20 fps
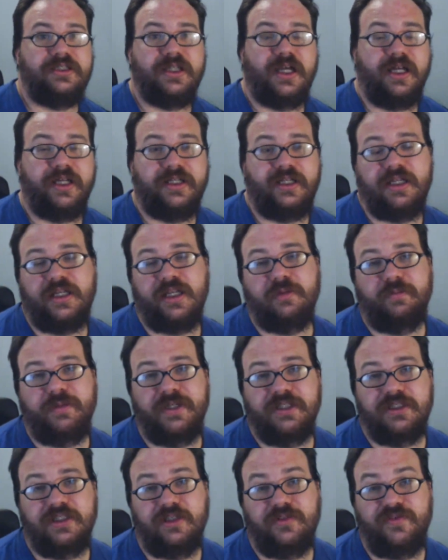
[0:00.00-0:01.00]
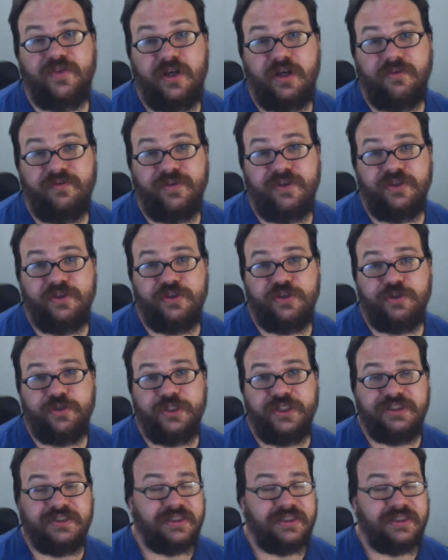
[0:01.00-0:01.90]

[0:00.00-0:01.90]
I could get myself off the streets.